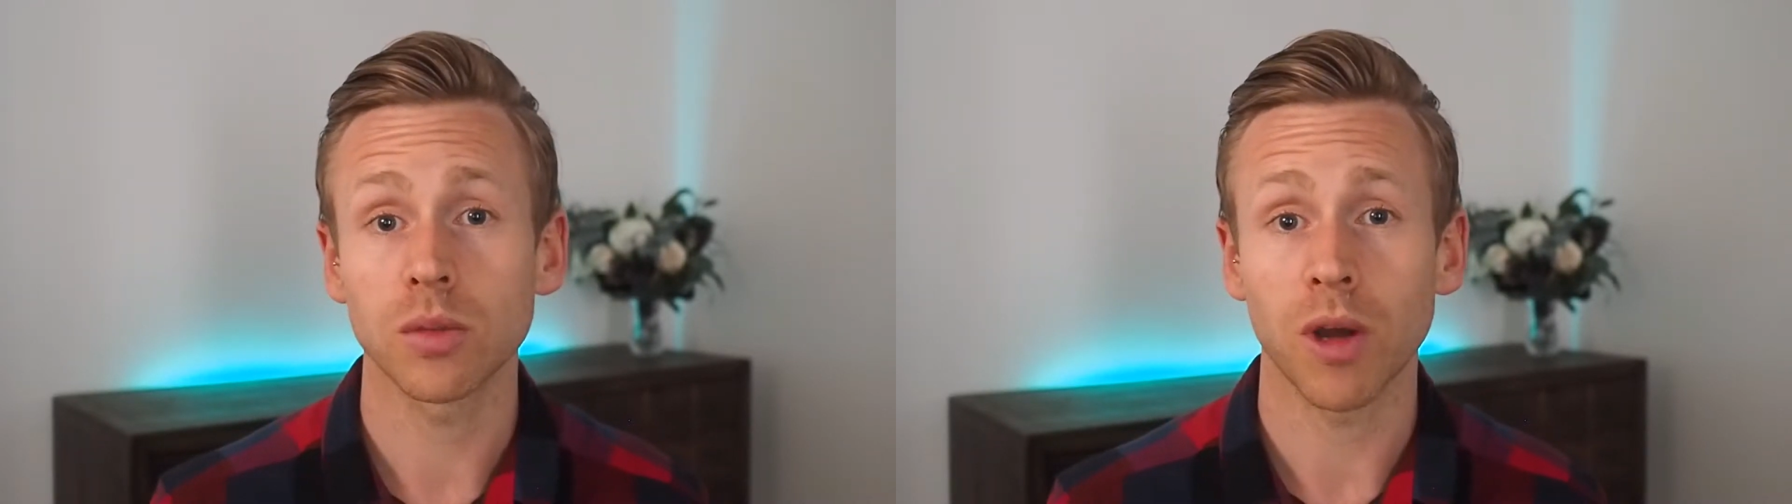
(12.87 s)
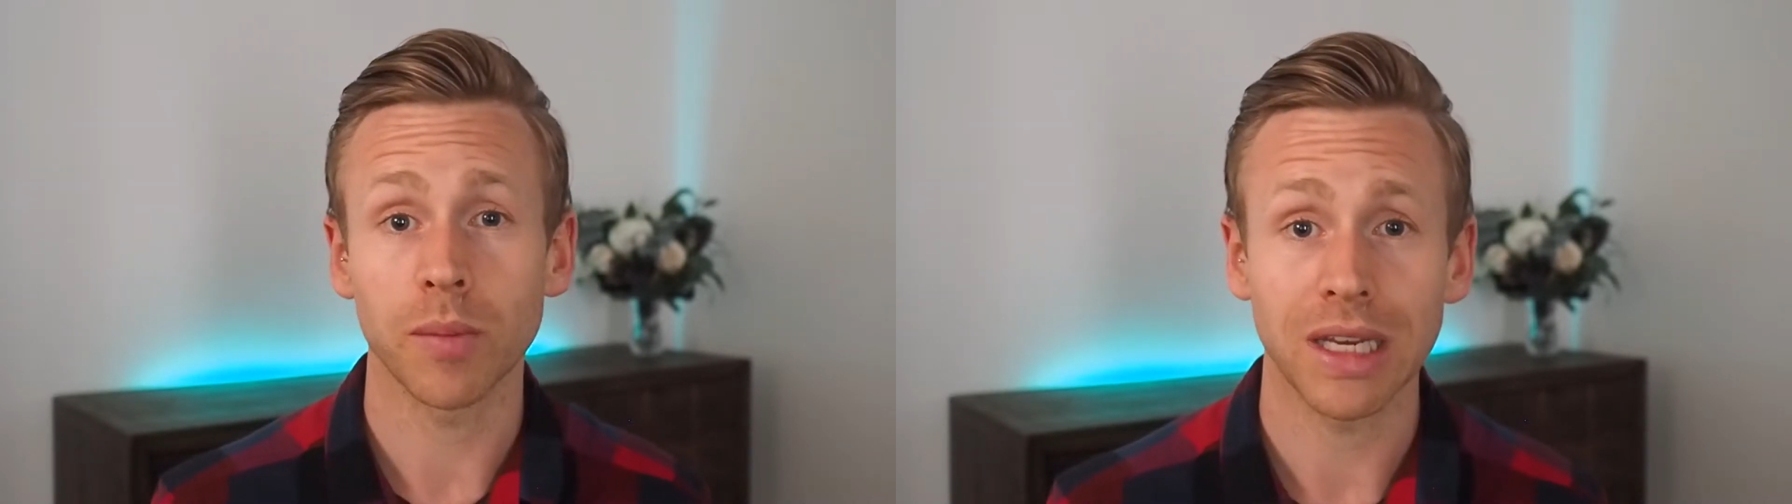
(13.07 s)

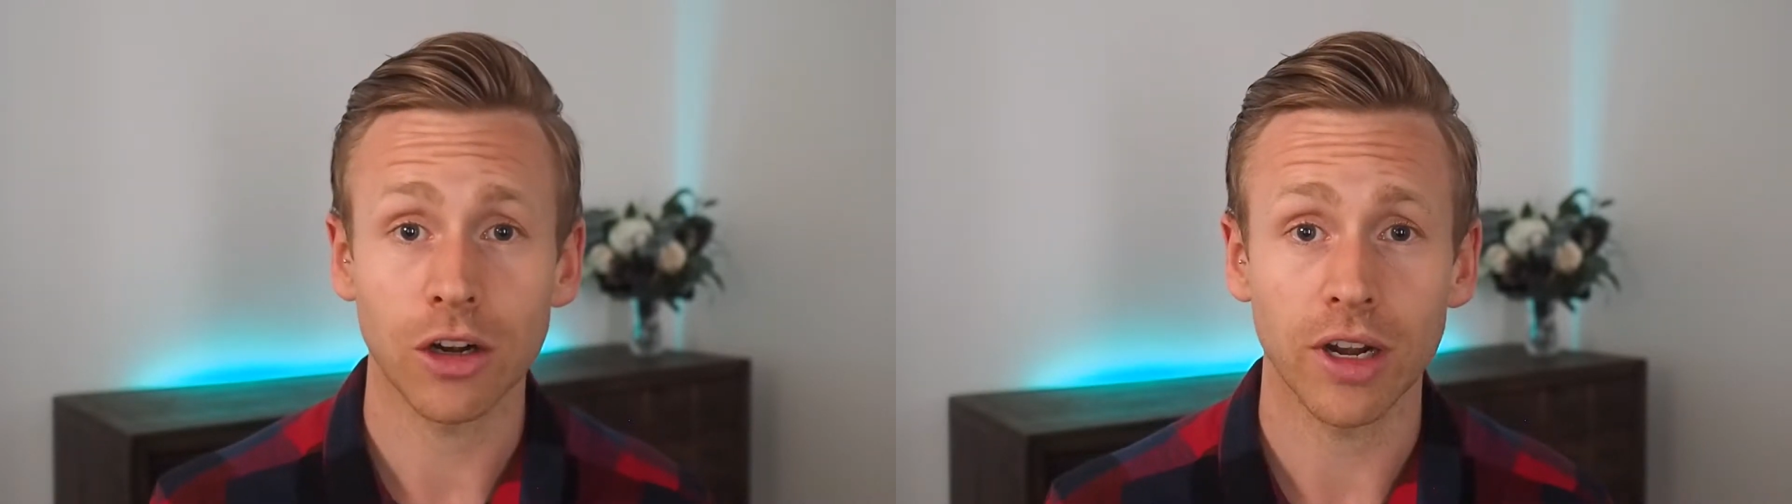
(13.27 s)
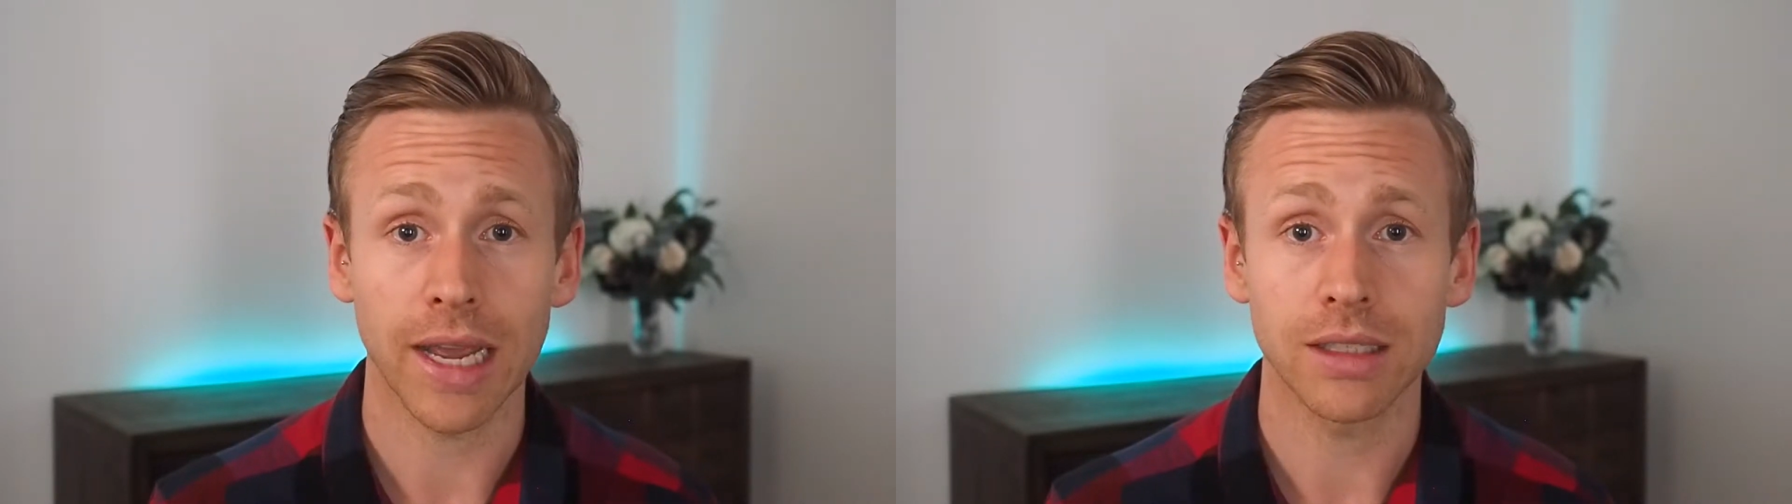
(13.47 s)
might be
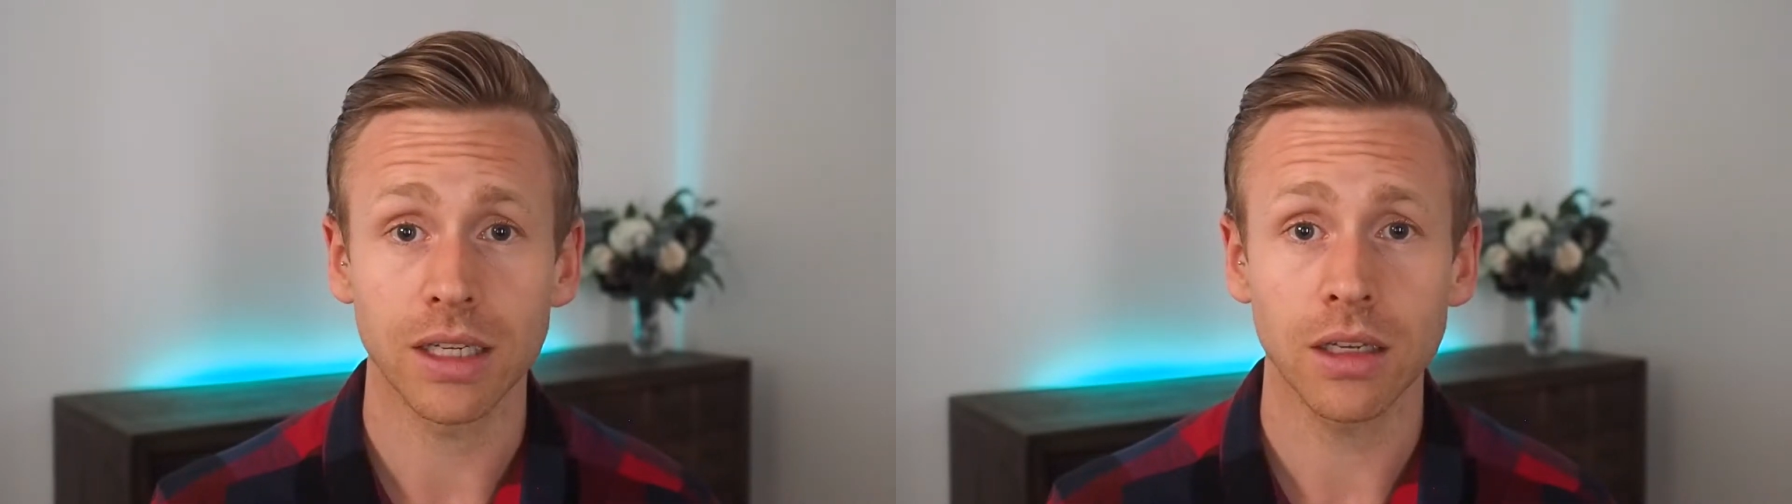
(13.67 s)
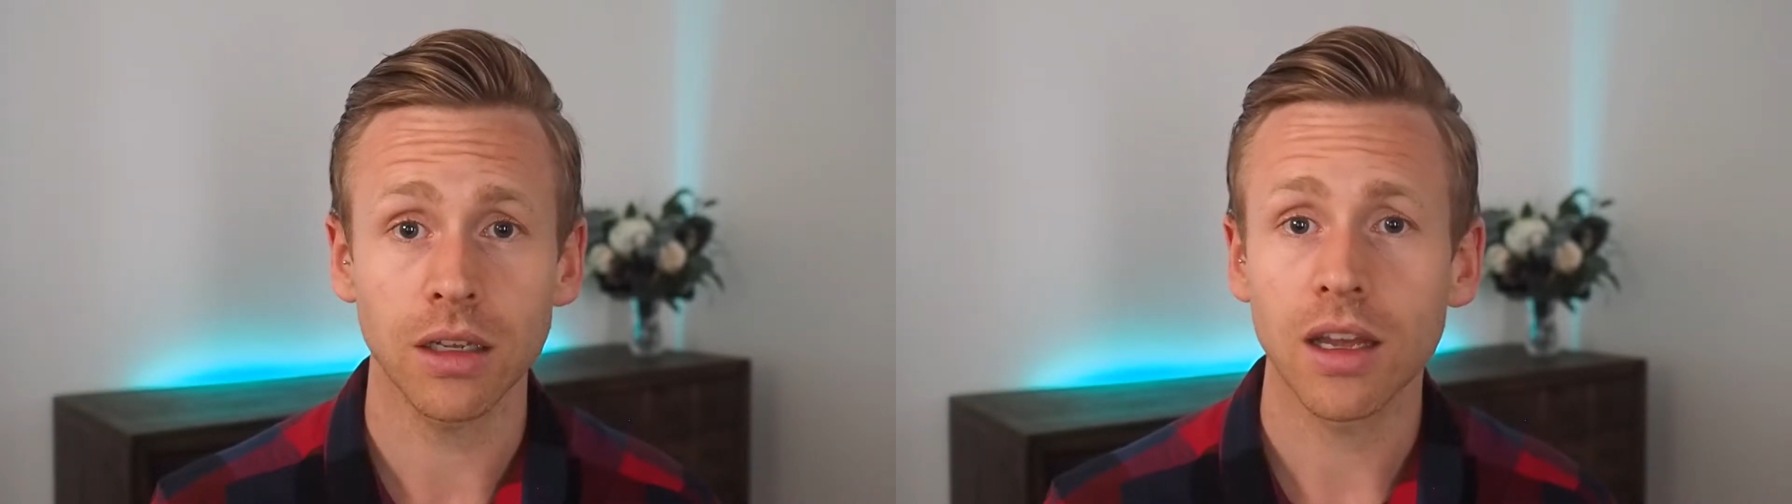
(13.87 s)

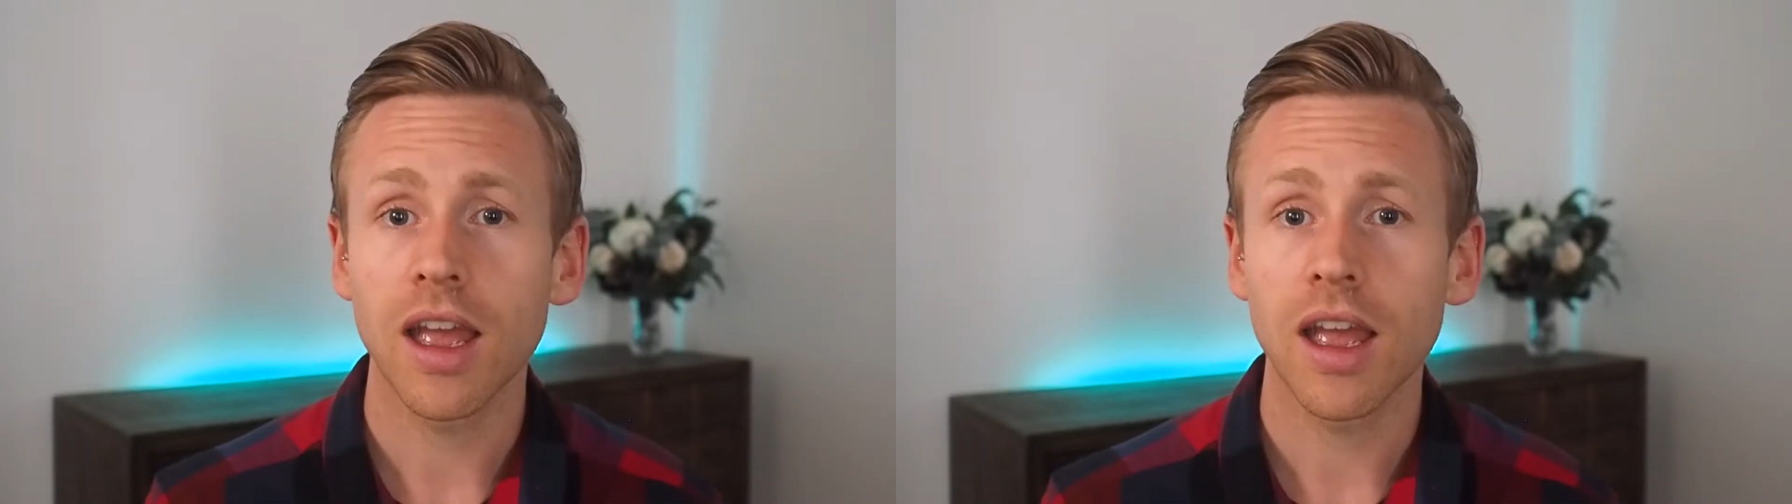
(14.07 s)
creating